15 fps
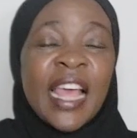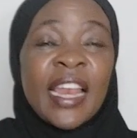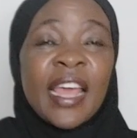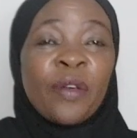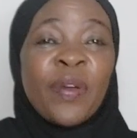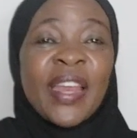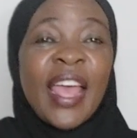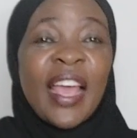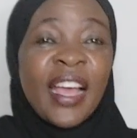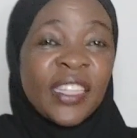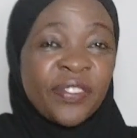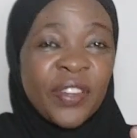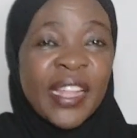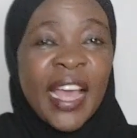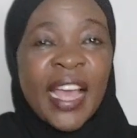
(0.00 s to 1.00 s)
Like when I asked
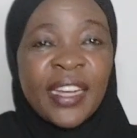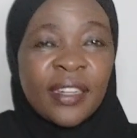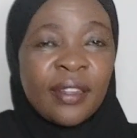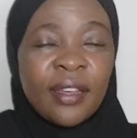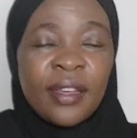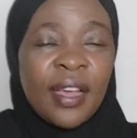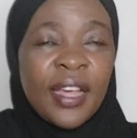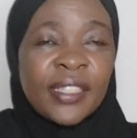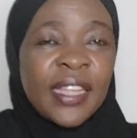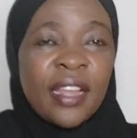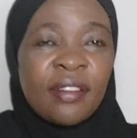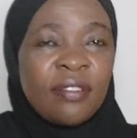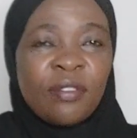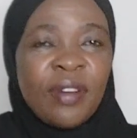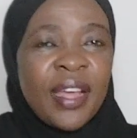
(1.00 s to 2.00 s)
for that, I
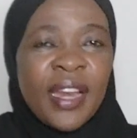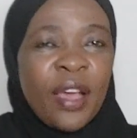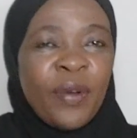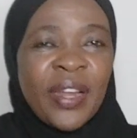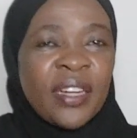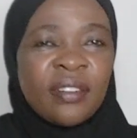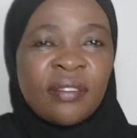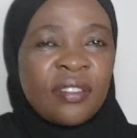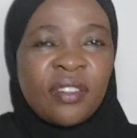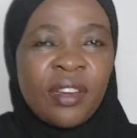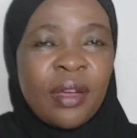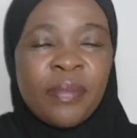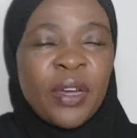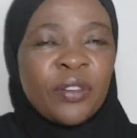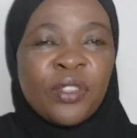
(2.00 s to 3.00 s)
said, when I want to
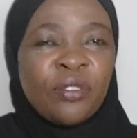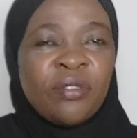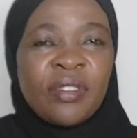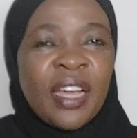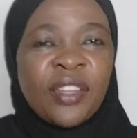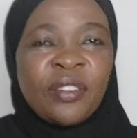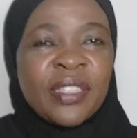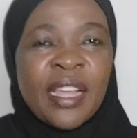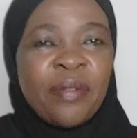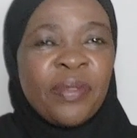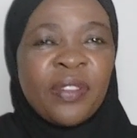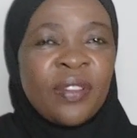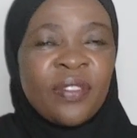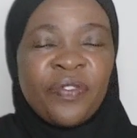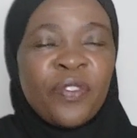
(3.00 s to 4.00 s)
talk about you, can you send
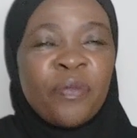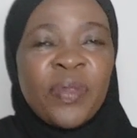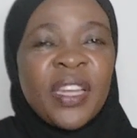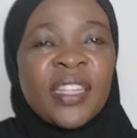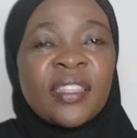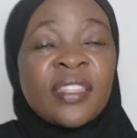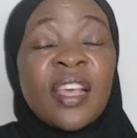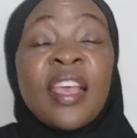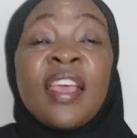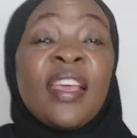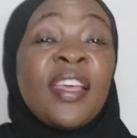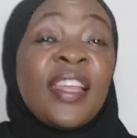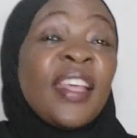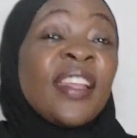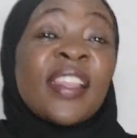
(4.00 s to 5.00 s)
me a few minutes?
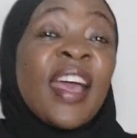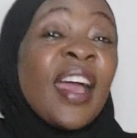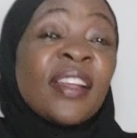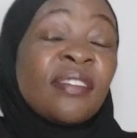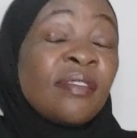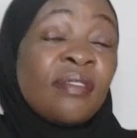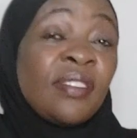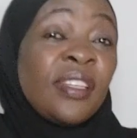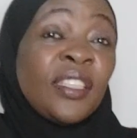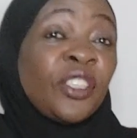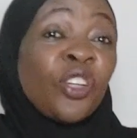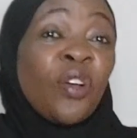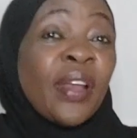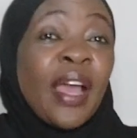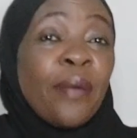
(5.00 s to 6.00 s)
He did that. He
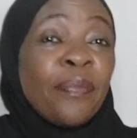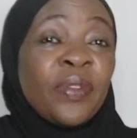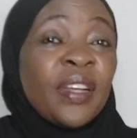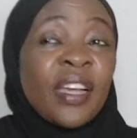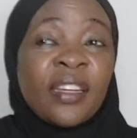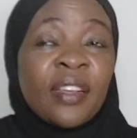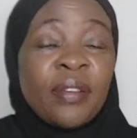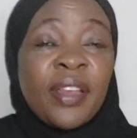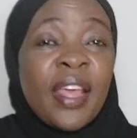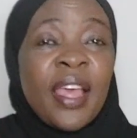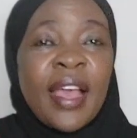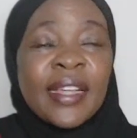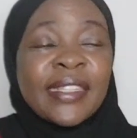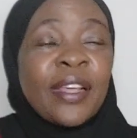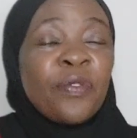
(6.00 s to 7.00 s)
showed up in like a day.
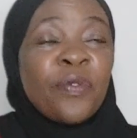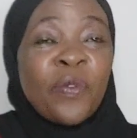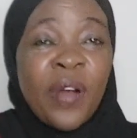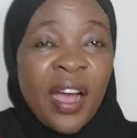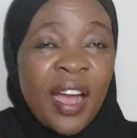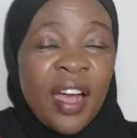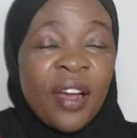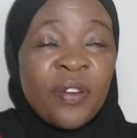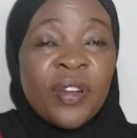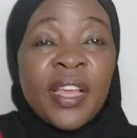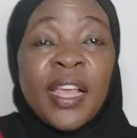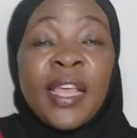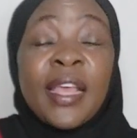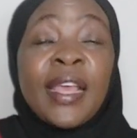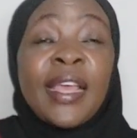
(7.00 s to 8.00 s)
I said, wow,
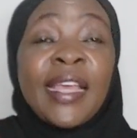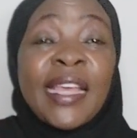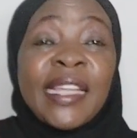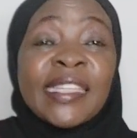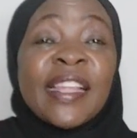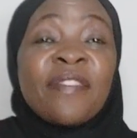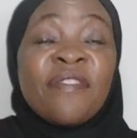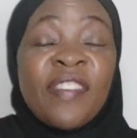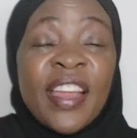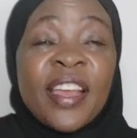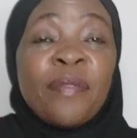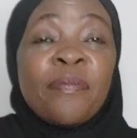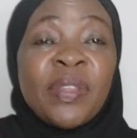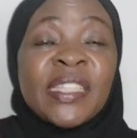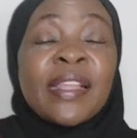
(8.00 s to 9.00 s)
he's a very
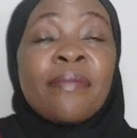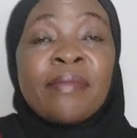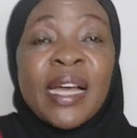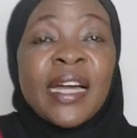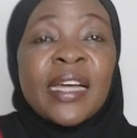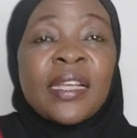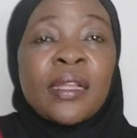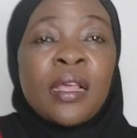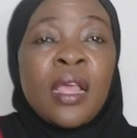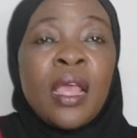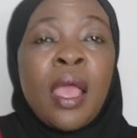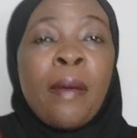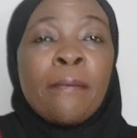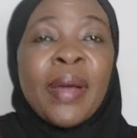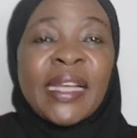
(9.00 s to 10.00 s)
busy man,
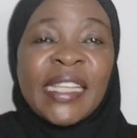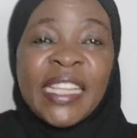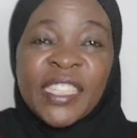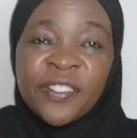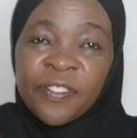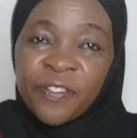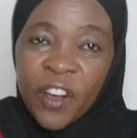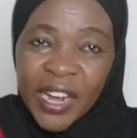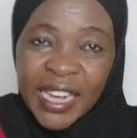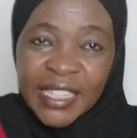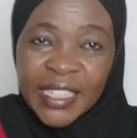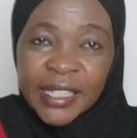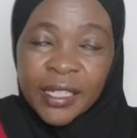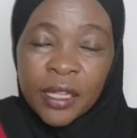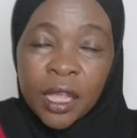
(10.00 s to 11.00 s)
but he's
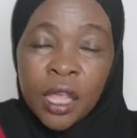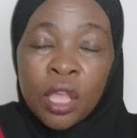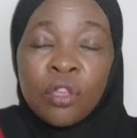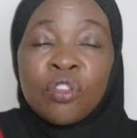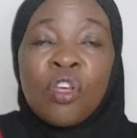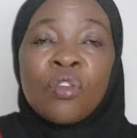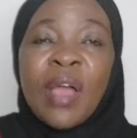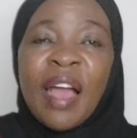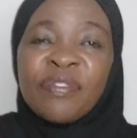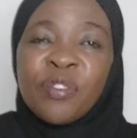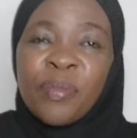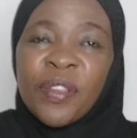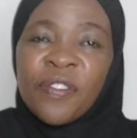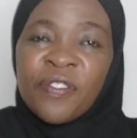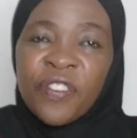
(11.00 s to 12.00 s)
focused. You don't have to
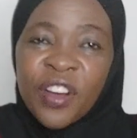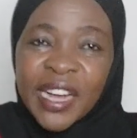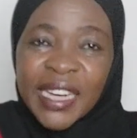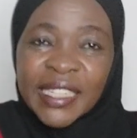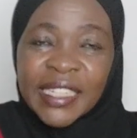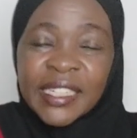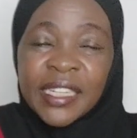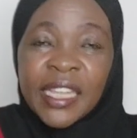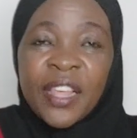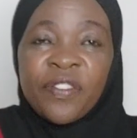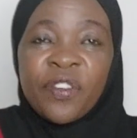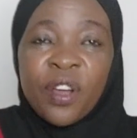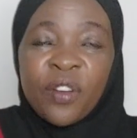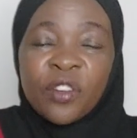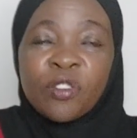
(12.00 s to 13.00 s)
be focused if
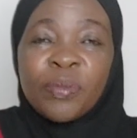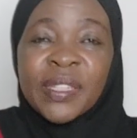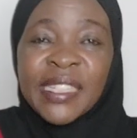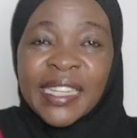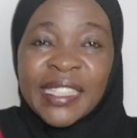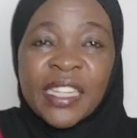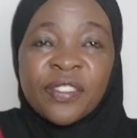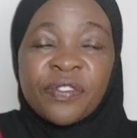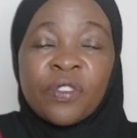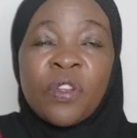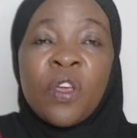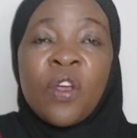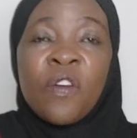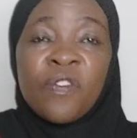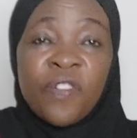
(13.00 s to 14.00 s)
you're going to be successful.
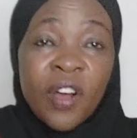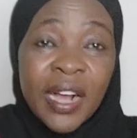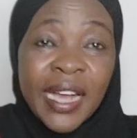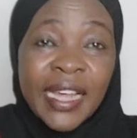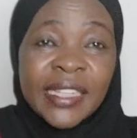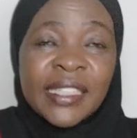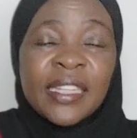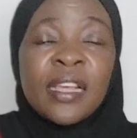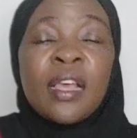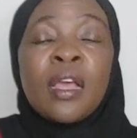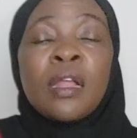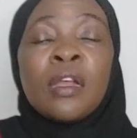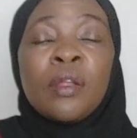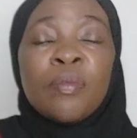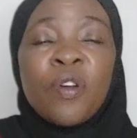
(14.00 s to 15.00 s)
Focus,
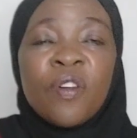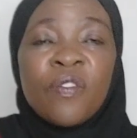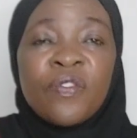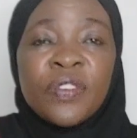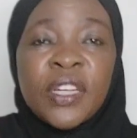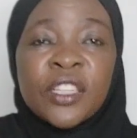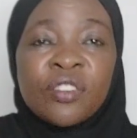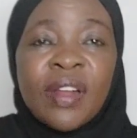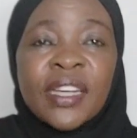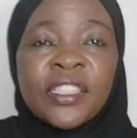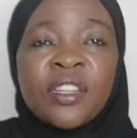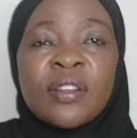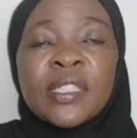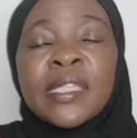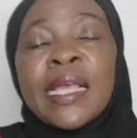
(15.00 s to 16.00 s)
remove
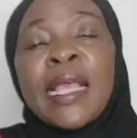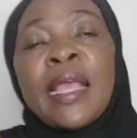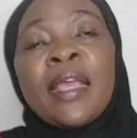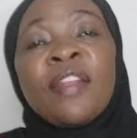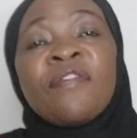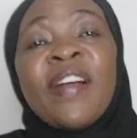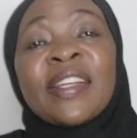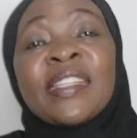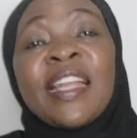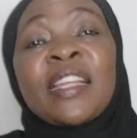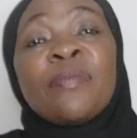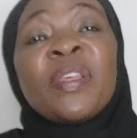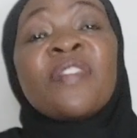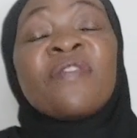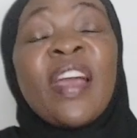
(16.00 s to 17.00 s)
distractions. In fact, let
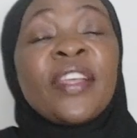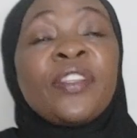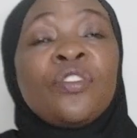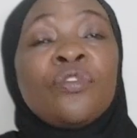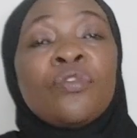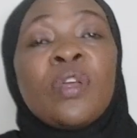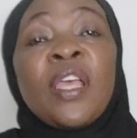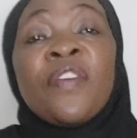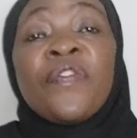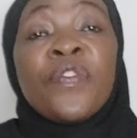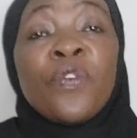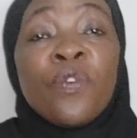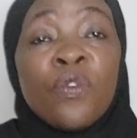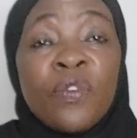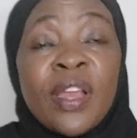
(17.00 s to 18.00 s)
me invite you. If
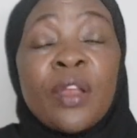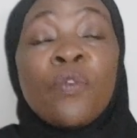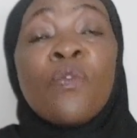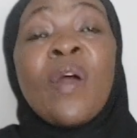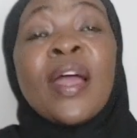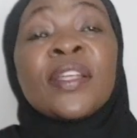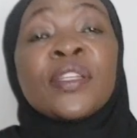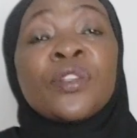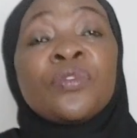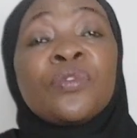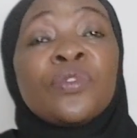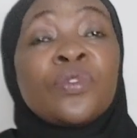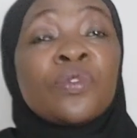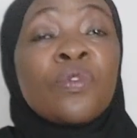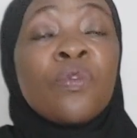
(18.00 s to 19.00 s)
you really want
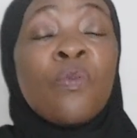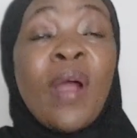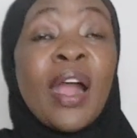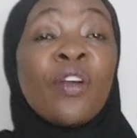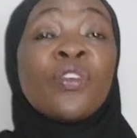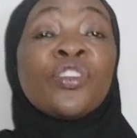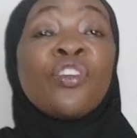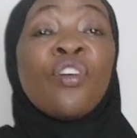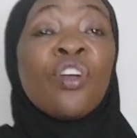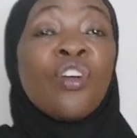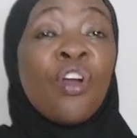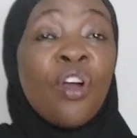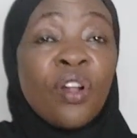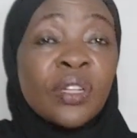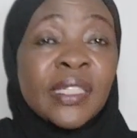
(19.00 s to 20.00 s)
to work on your
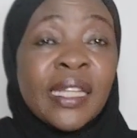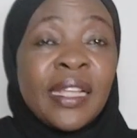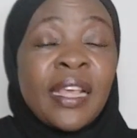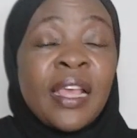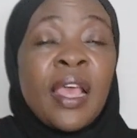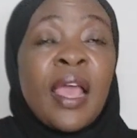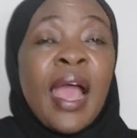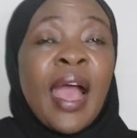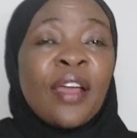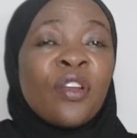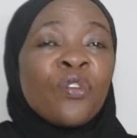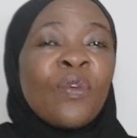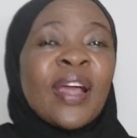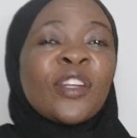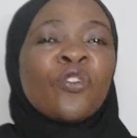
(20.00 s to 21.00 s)
goals, I don't
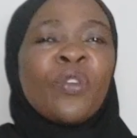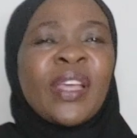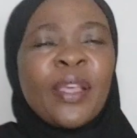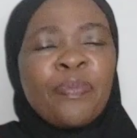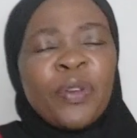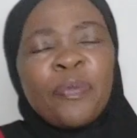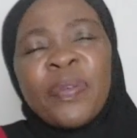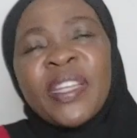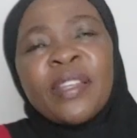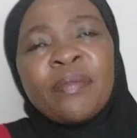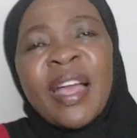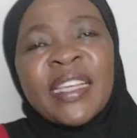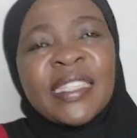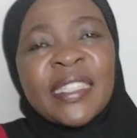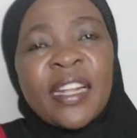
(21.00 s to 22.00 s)
want to keep repeating
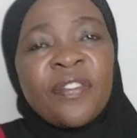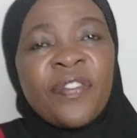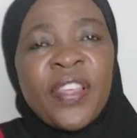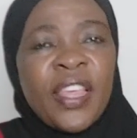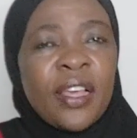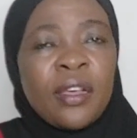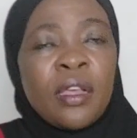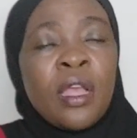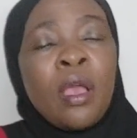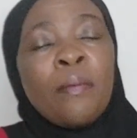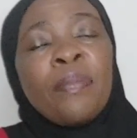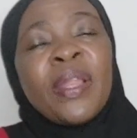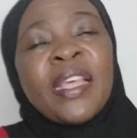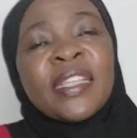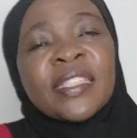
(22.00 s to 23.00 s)
myself here.
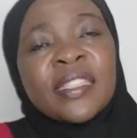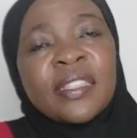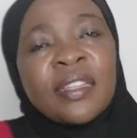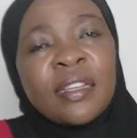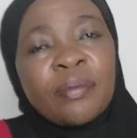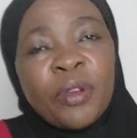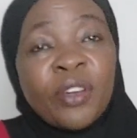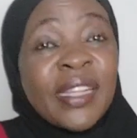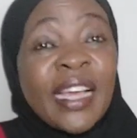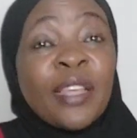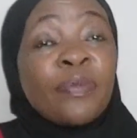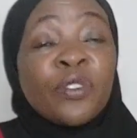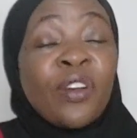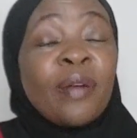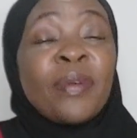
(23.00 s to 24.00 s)
Please, because I
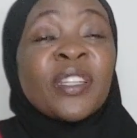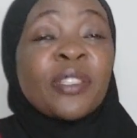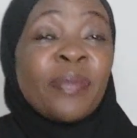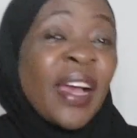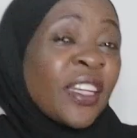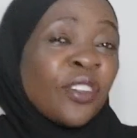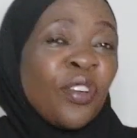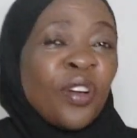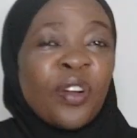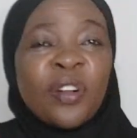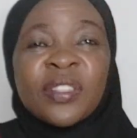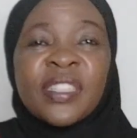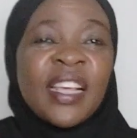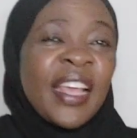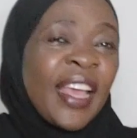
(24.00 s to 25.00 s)
keep talking about SMART
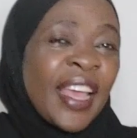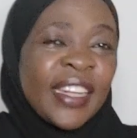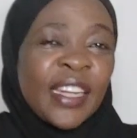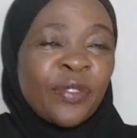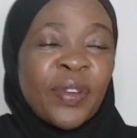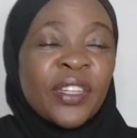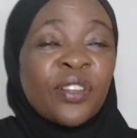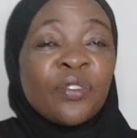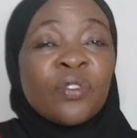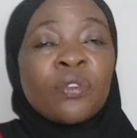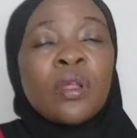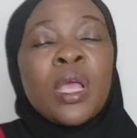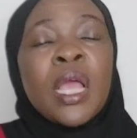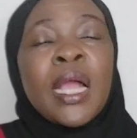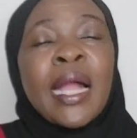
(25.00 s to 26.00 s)
goals, 80-20 rule,
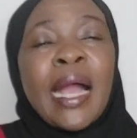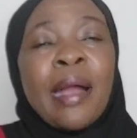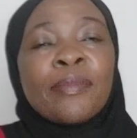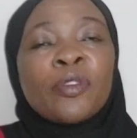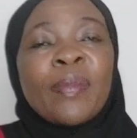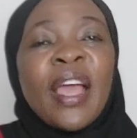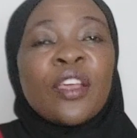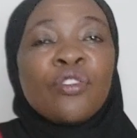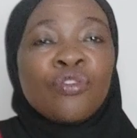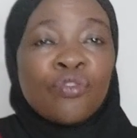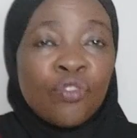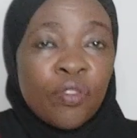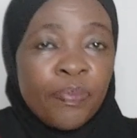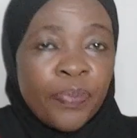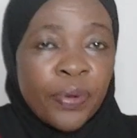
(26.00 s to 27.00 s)
come to my
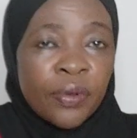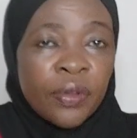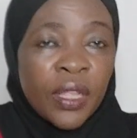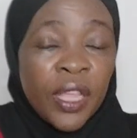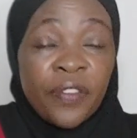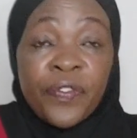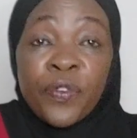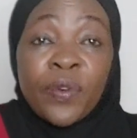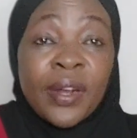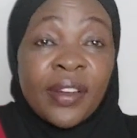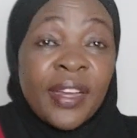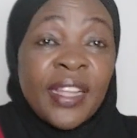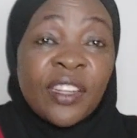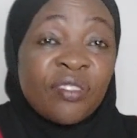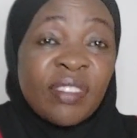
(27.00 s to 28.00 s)
group if you are
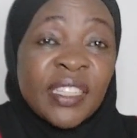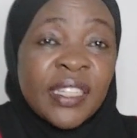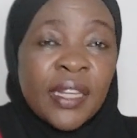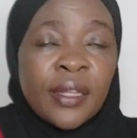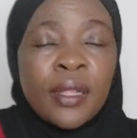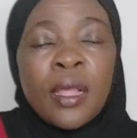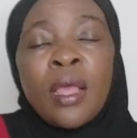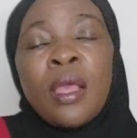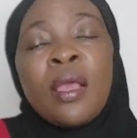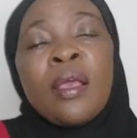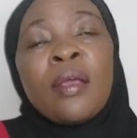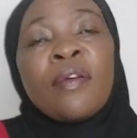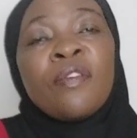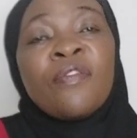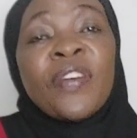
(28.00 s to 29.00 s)
really interested.
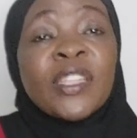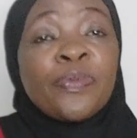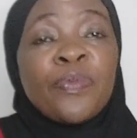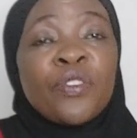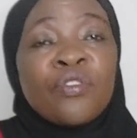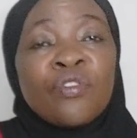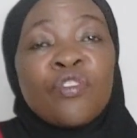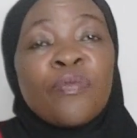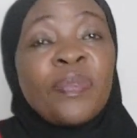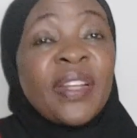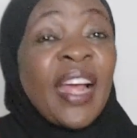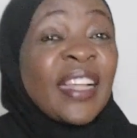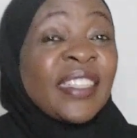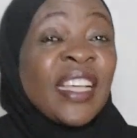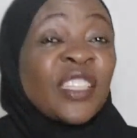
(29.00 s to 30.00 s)
Facebook group, it
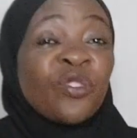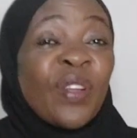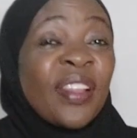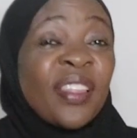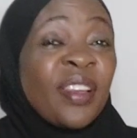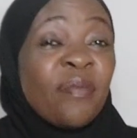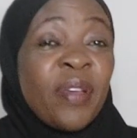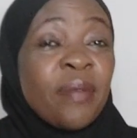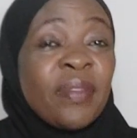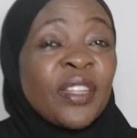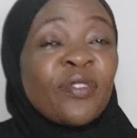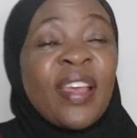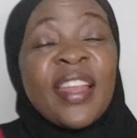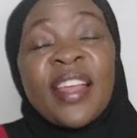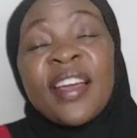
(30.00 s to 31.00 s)
has just 23 members
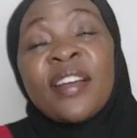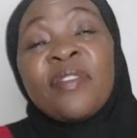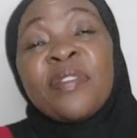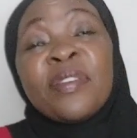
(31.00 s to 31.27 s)
right now.